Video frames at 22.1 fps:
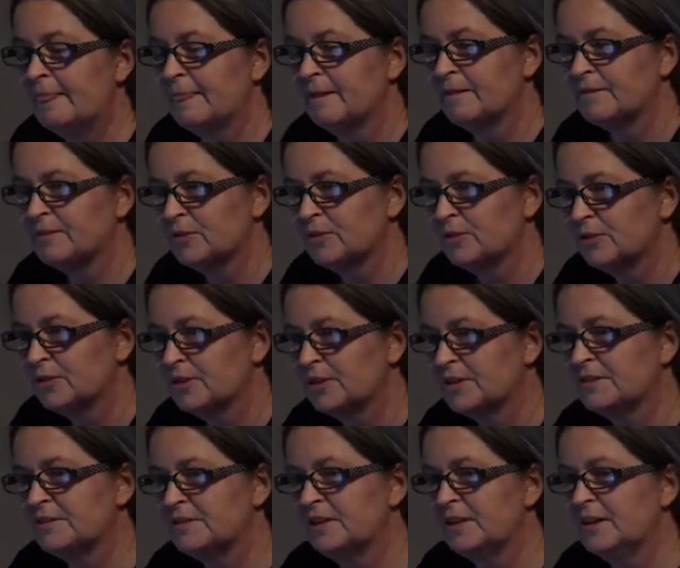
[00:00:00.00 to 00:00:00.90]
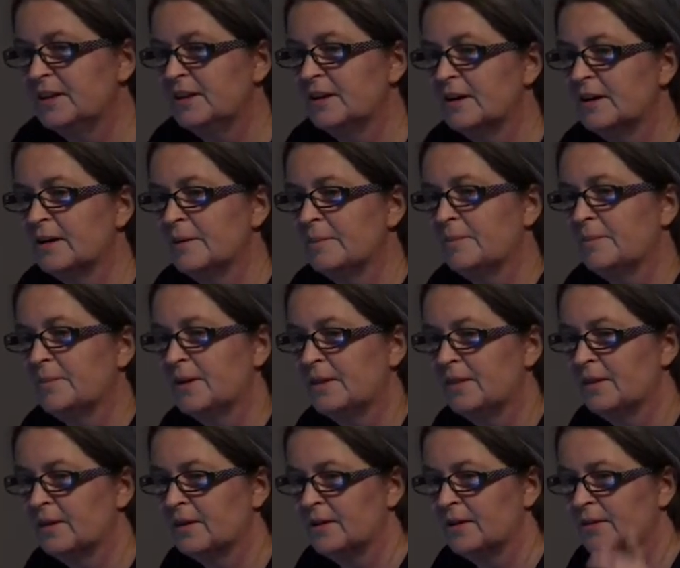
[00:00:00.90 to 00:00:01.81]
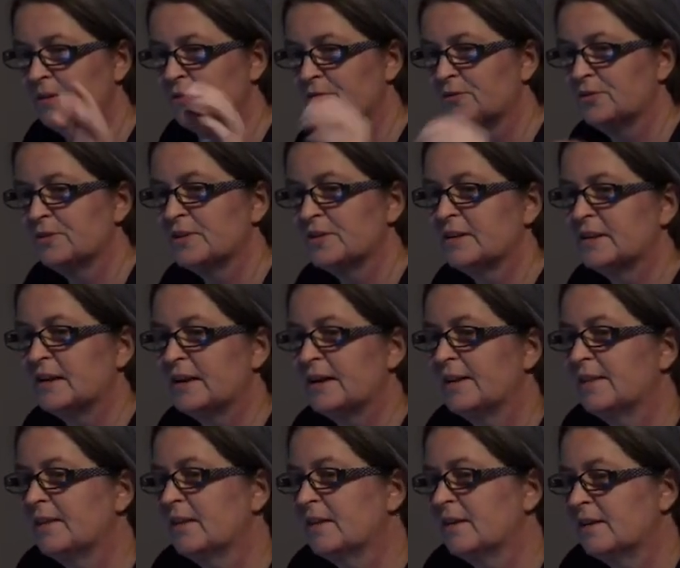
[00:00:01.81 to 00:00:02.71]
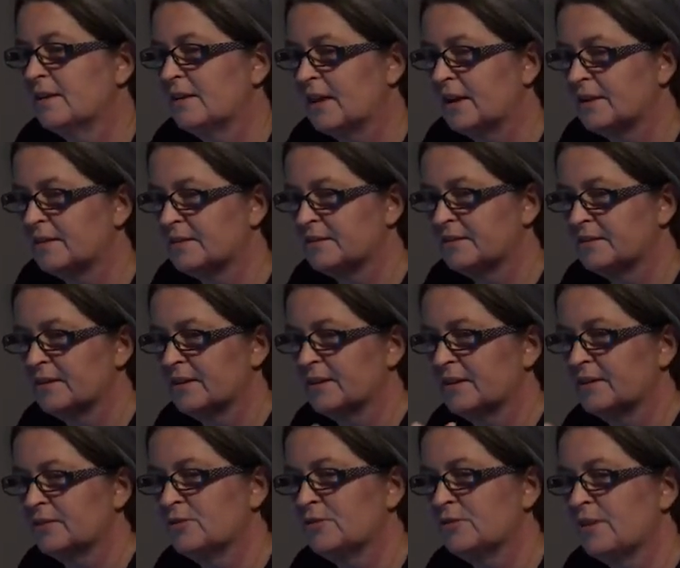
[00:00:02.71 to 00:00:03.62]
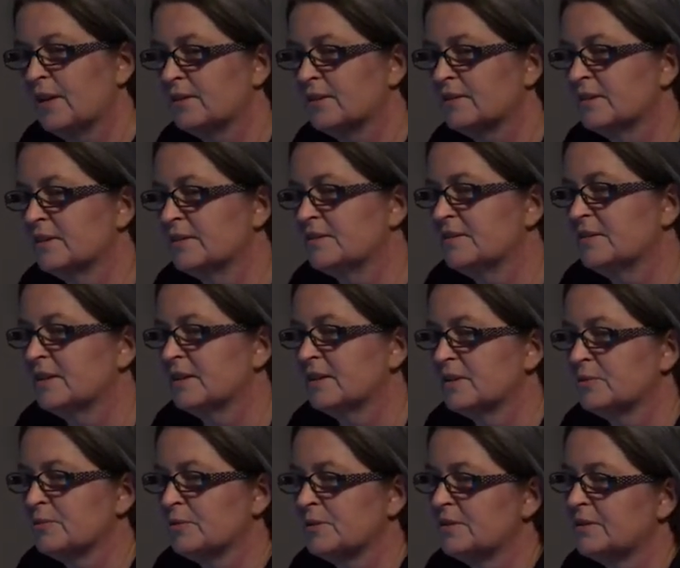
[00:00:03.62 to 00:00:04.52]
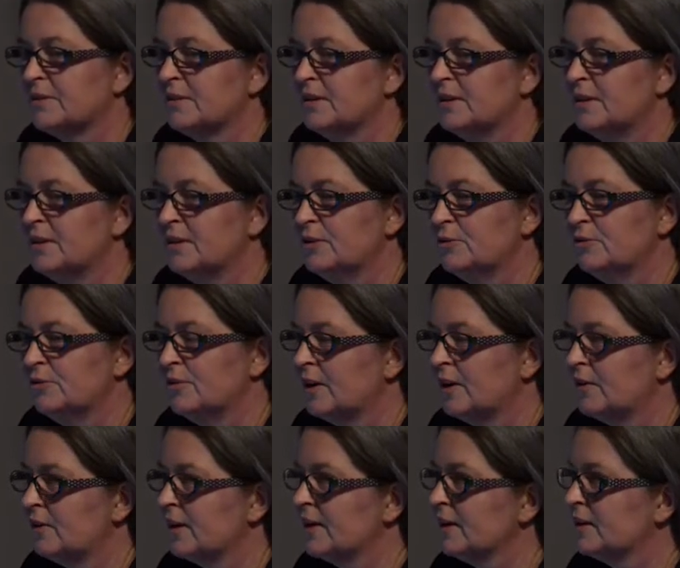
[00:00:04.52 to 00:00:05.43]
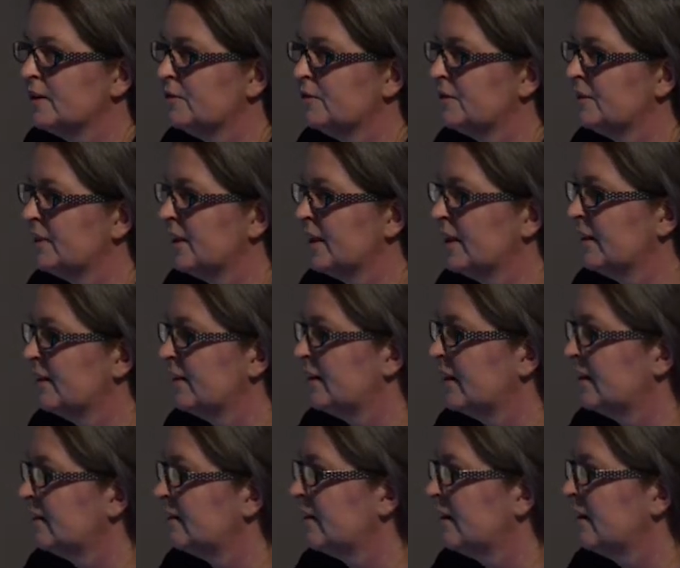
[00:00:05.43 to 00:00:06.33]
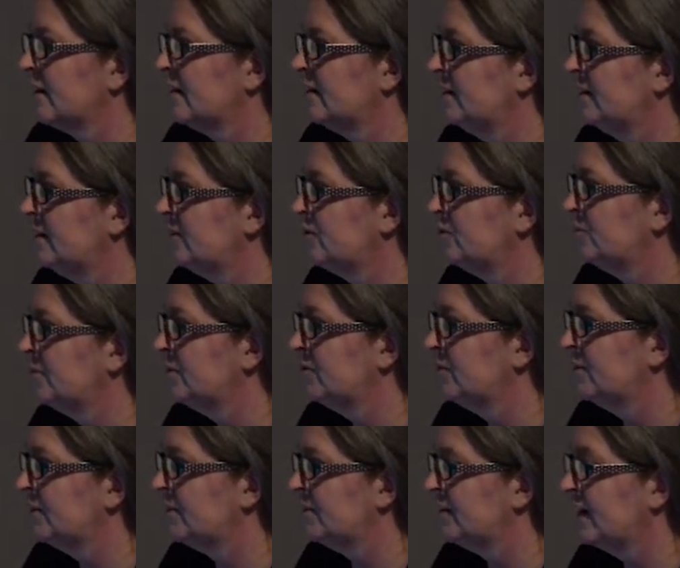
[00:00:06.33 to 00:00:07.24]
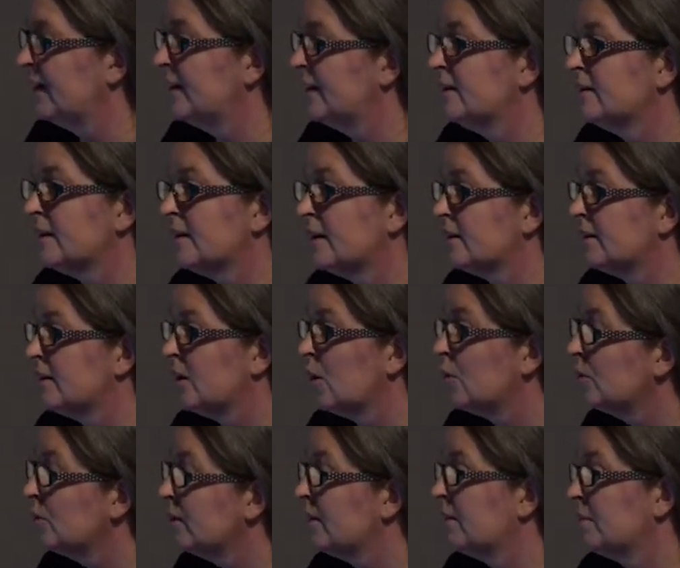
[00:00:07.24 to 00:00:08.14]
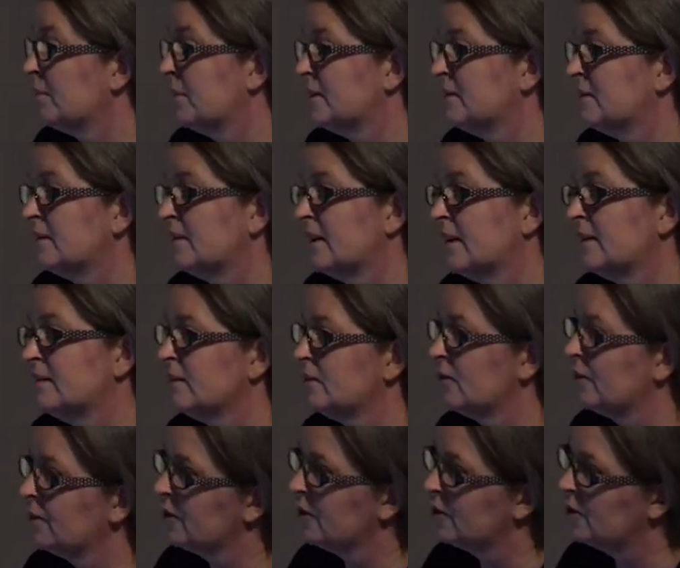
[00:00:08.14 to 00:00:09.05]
So you can see in the first line, that's the 2006 was the EU directive saying data need to be retained, and only the metadata, not the